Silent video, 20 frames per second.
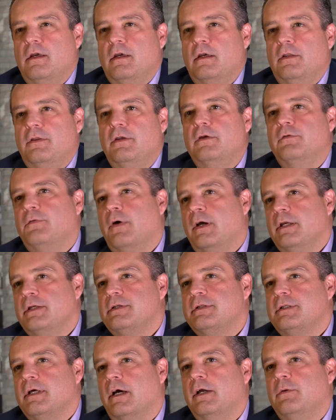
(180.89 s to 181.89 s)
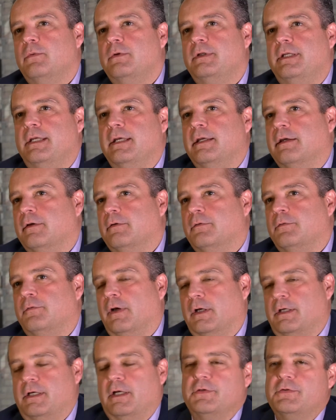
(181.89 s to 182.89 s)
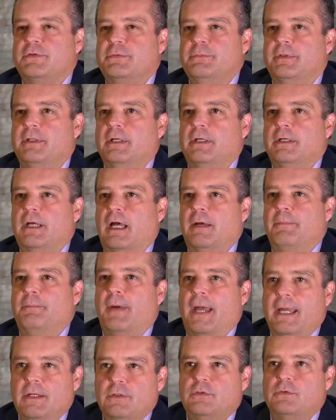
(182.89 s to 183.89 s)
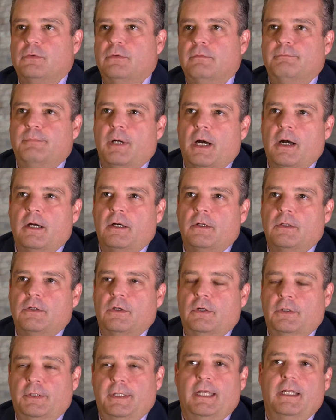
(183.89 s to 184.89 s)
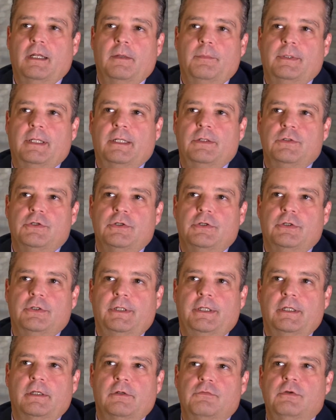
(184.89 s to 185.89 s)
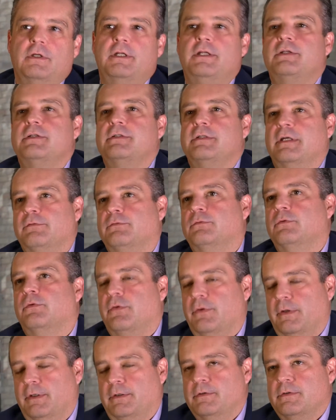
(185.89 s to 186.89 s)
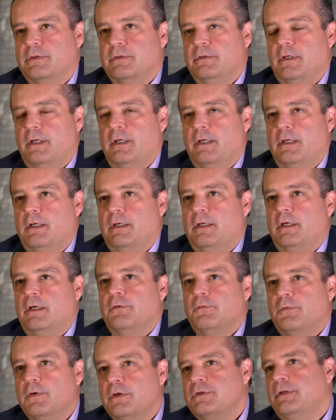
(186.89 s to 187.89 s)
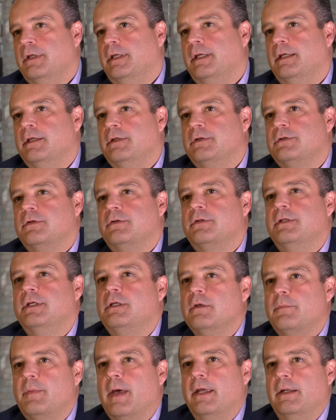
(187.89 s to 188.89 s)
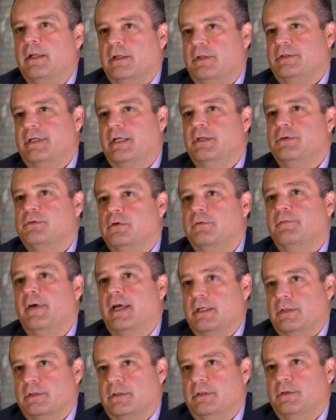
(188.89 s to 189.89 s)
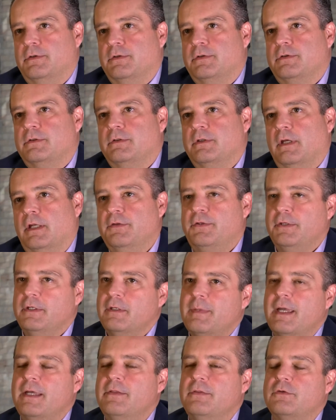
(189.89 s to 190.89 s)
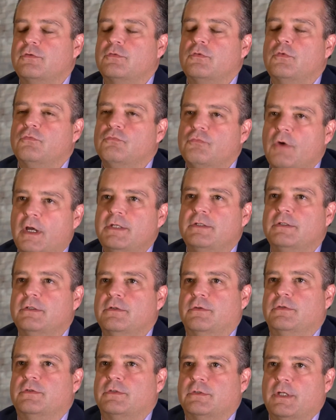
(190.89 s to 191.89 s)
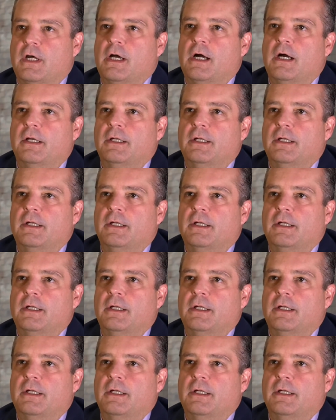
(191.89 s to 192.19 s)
The advice that I would give a customer about to embark on the Anaplan journey are really several things. First thing is, think about a center of excellence, and think about this right at the start.